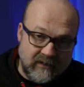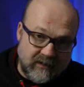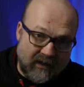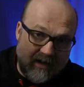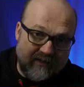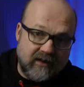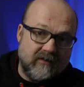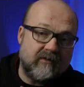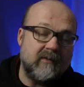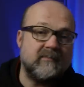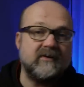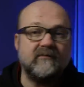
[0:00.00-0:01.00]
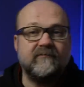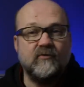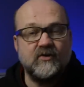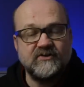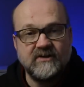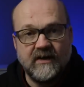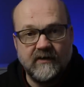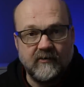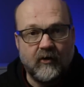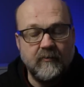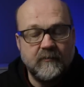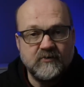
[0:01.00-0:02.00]
Hi there, I'm Peter Forsgård, an
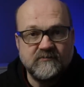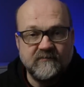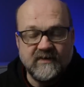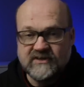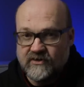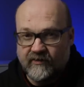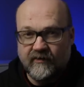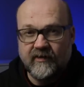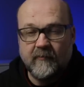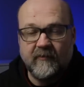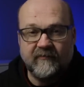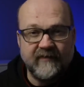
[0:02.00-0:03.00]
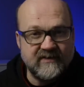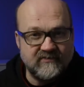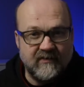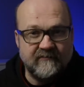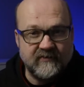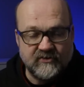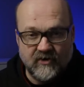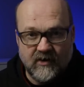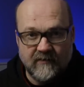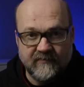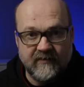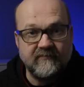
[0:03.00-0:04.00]
Olympus visionary and a professional
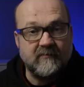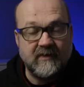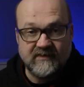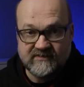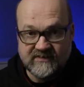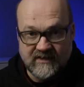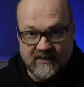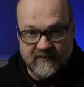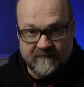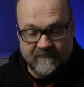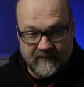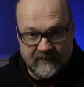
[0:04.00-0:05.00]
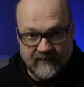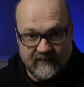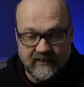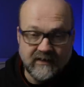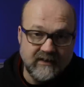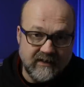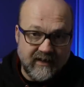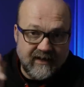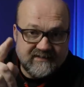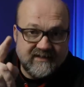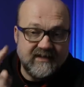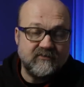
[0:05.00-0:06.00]
photographer from Helsinki, Finland. And
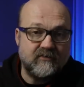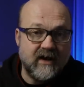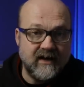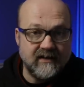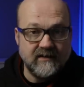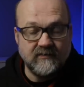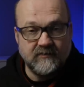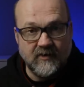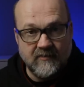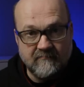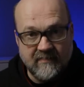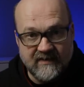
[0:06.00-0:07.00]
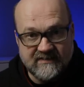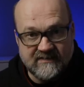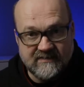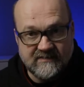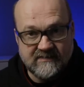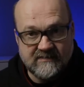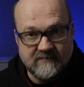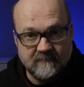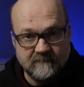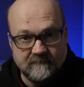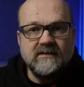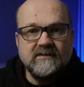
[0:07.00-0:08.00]
let's get right into the business.
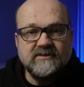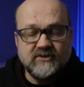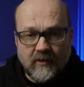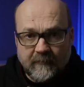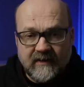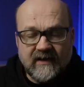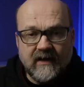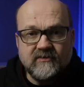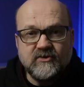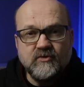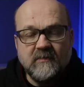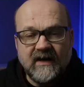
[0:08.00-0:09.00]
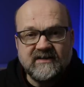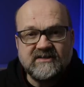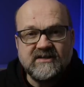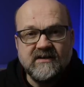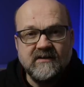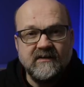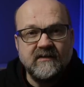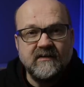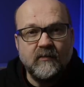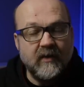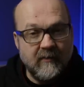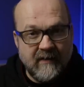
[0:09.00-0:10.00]
Stopping down too much
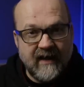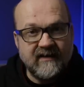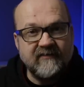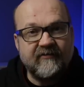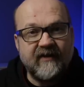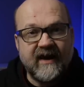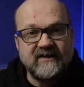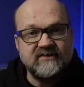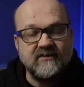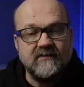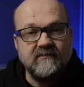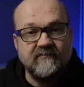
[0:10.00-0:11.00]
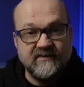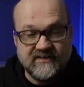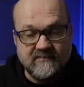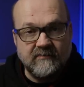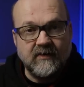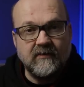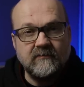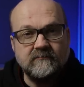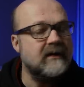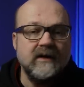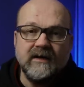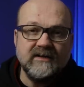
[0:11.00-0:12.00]
will make diffraction visible.
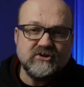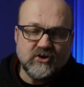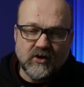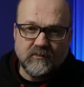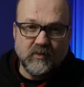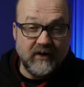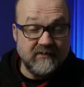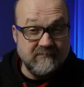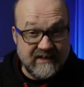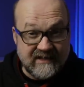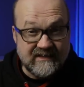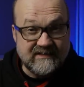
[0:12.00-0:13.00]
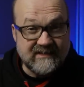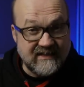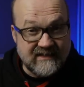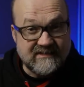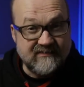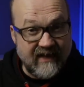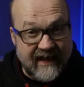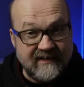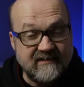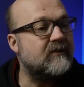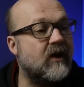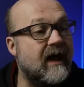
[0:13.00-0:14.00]
In short, what it means is
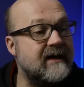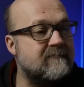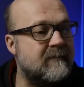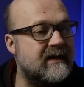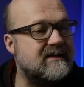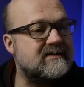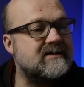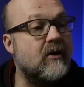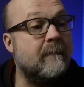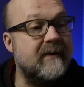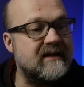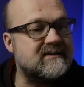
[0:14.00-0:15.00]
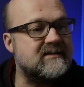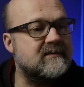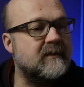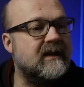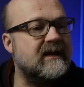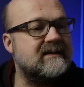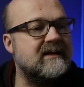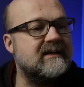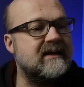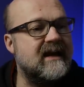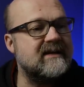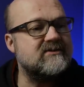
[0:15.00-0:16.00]
that the light bends a bit when hitting
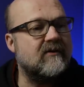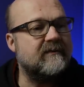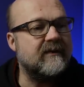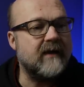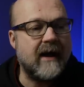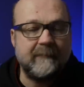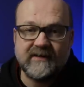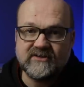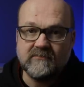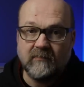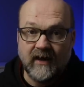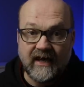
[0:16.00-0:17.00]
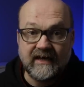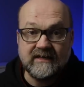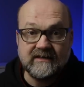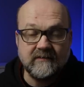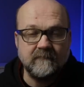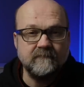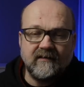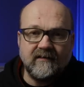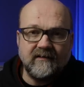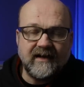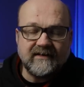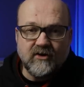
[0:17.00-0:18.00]
the edge of the aperture blade.
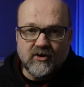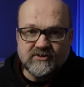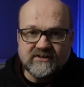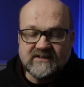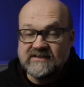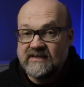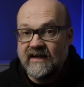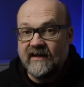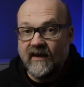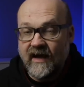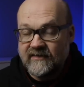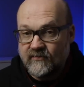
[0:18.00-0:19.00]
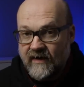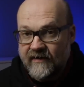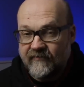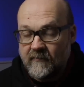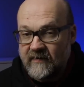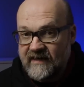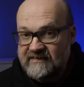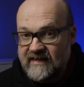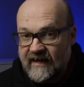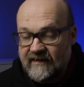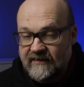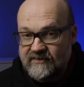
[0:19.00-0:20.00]
That causes a light ray from
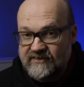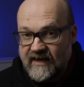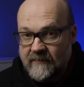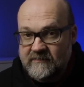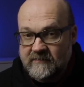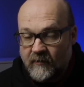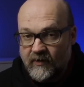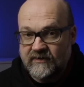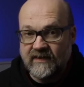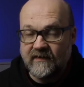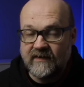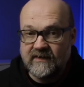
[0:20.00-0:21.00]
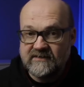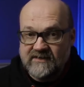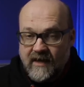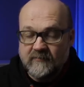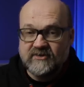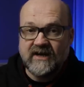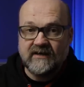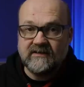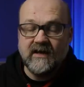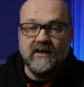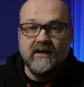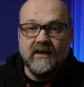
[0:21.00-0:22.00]
exactly the same spot in the
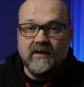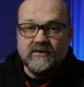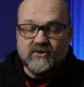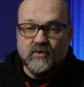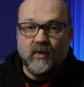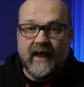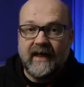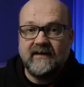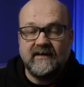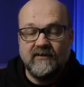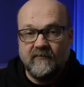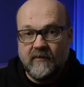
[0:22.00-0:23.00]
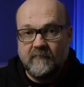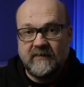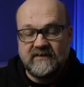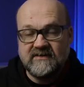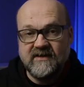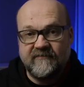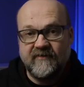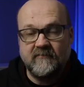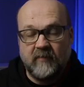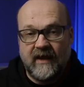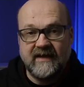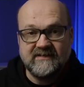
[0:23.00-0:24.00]
subject to land in a bit
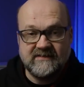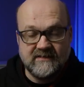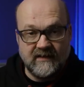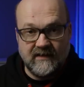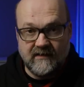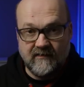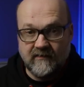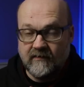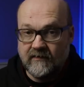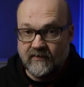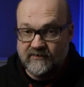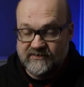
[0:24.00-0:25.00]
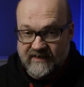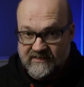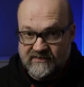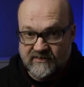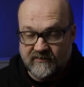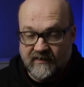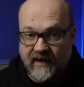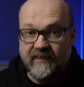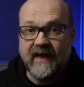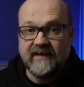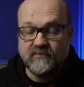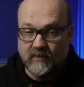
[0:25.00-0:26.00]
different place in your sensor, and
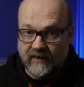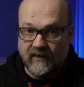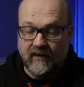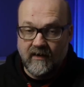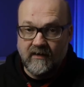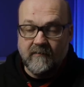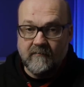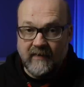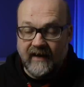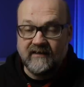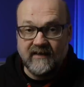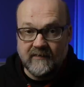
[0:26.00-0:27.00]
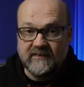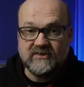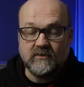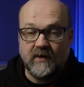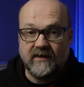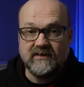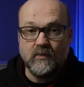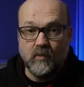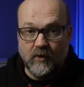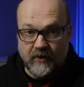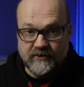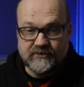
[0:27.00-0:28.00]
that will make the image quality
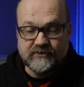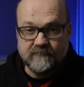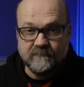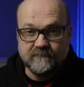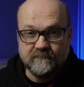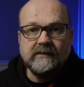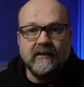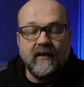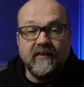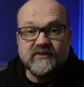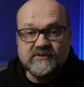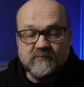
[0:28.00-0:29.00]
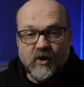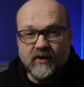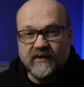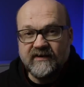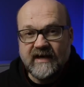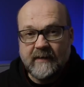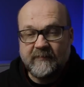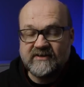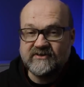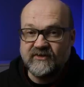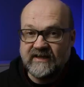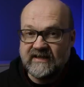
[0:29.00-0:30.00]
worse. The smaller the
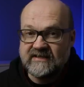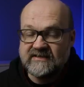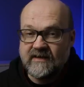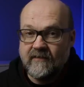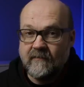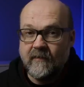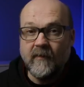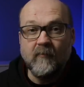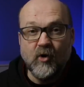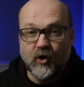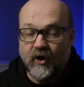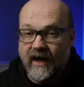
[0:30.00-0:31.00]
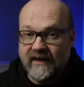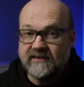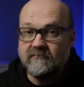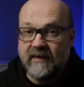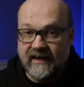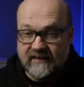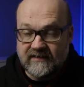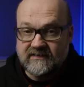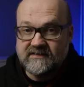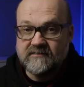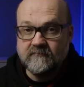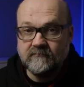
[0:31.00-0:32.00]
aperture is, the more light
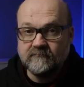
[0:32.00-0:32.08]
bends.